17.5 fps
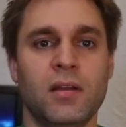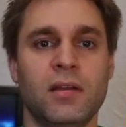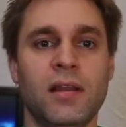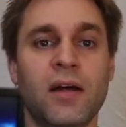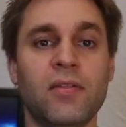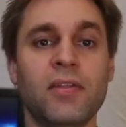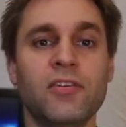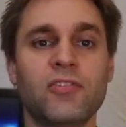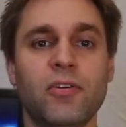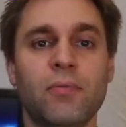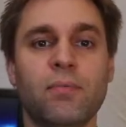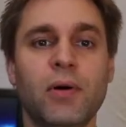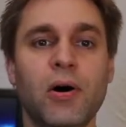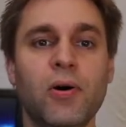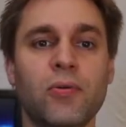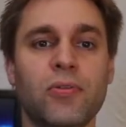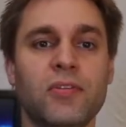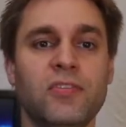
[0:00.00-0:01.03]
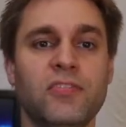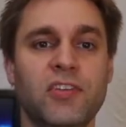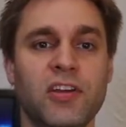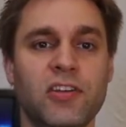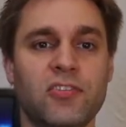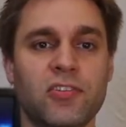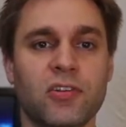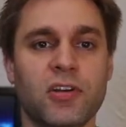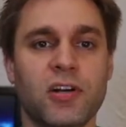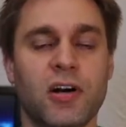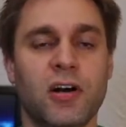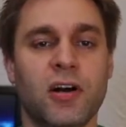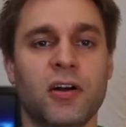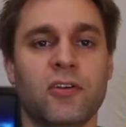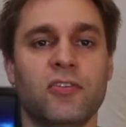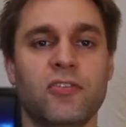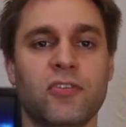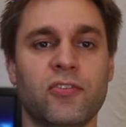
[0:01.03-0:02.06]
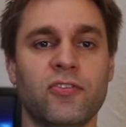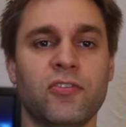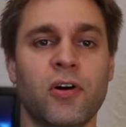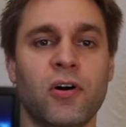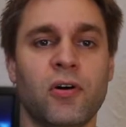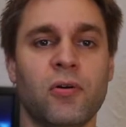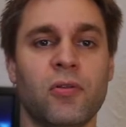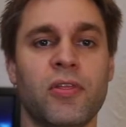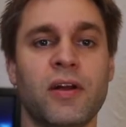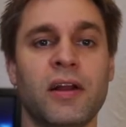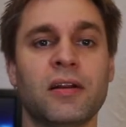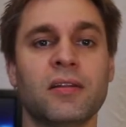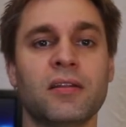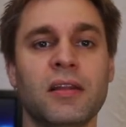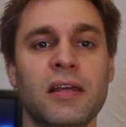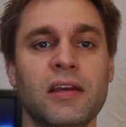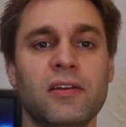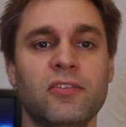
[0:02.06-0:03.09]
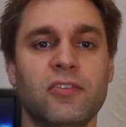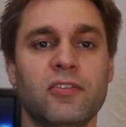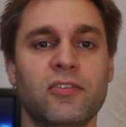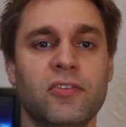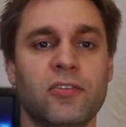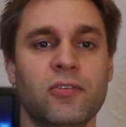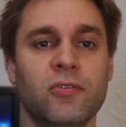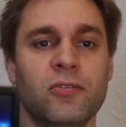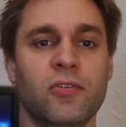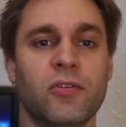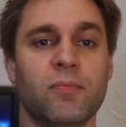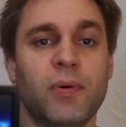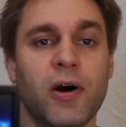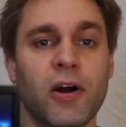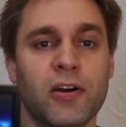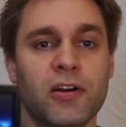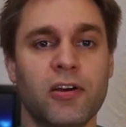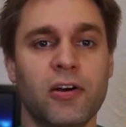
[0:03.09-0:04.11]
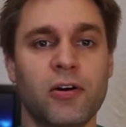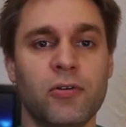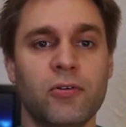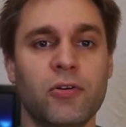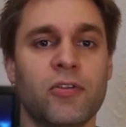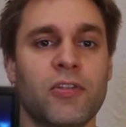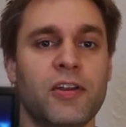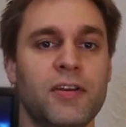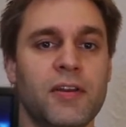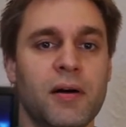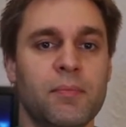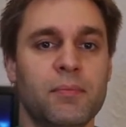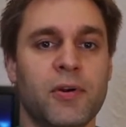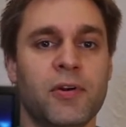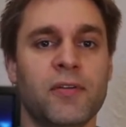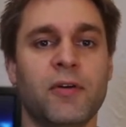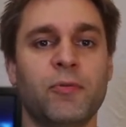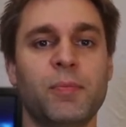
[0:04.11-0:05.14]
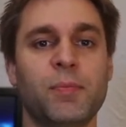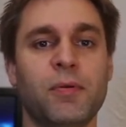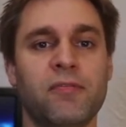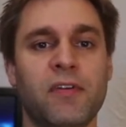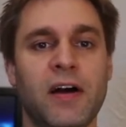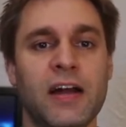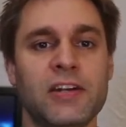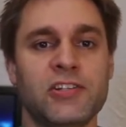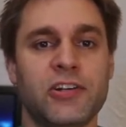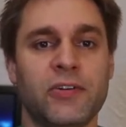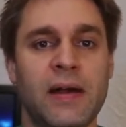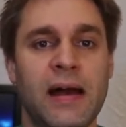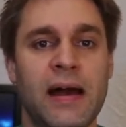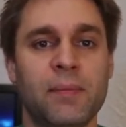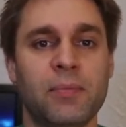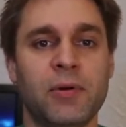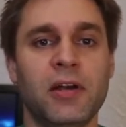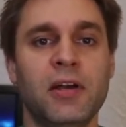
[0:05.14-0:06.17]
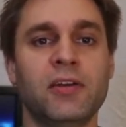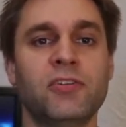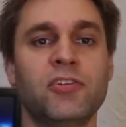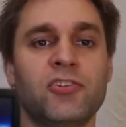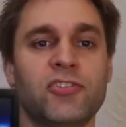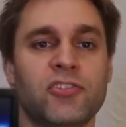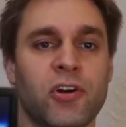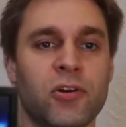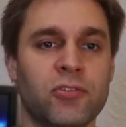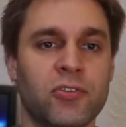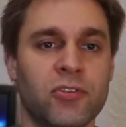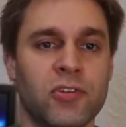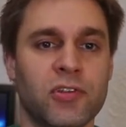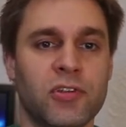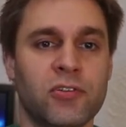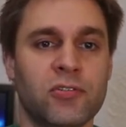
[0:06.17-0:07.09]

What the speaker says: Now these are both digital cards, so they're linked to the barcode or the number that we provide your app to show to the